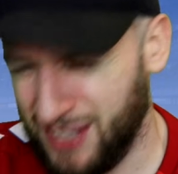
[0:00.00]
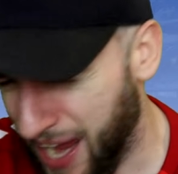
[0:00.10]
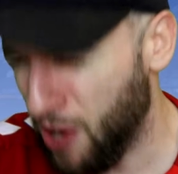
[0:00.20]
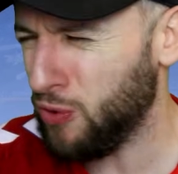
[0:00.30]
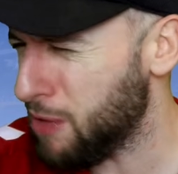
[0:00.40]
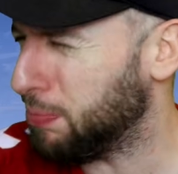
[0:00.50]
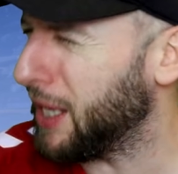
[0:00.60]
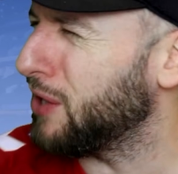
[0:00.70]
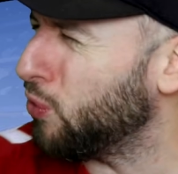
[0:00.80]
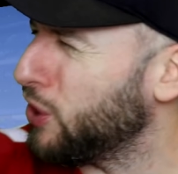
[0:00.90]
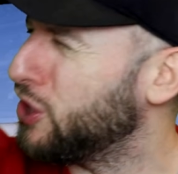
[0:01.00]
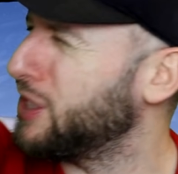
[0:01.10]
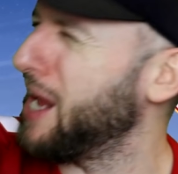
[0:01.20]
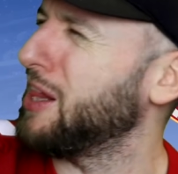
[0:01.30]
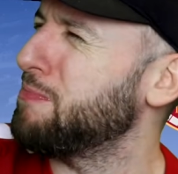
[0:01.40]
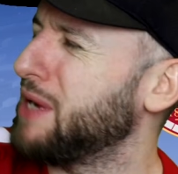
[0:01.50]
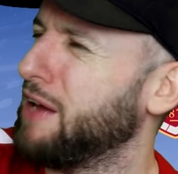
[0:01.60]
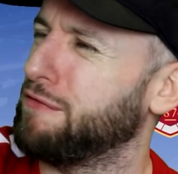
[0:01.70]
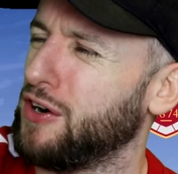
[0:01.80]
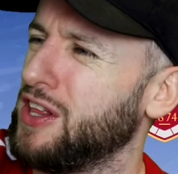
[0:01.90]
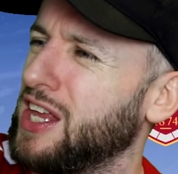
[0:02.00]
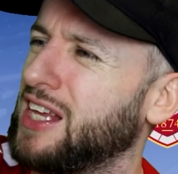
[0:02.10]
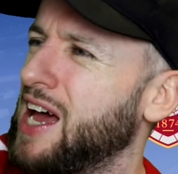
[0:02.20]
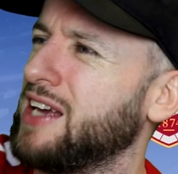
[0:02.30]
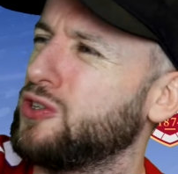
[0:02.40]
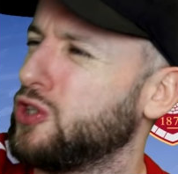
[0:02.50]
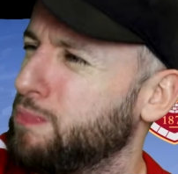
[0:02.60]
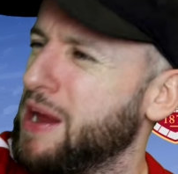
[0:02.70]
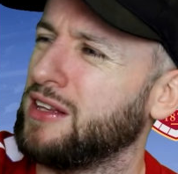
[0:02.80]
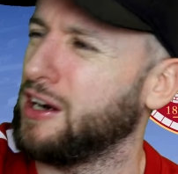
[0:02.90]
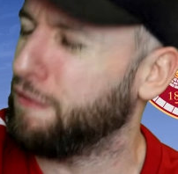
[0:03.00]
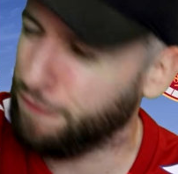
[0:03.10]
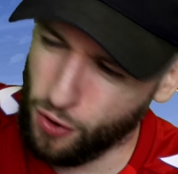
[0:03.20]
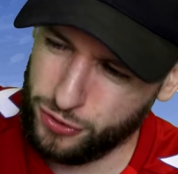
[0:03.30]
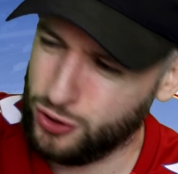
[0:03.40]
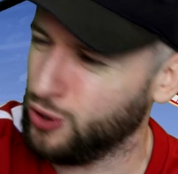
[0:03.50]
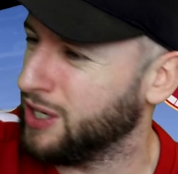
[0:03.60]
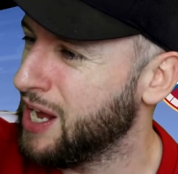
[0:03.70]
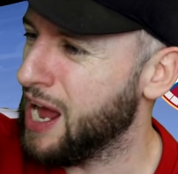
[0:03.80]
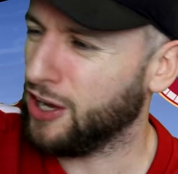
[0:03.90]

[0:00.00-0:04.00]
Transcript: tell the player not to celebrate in front of the guys who spend on a fortune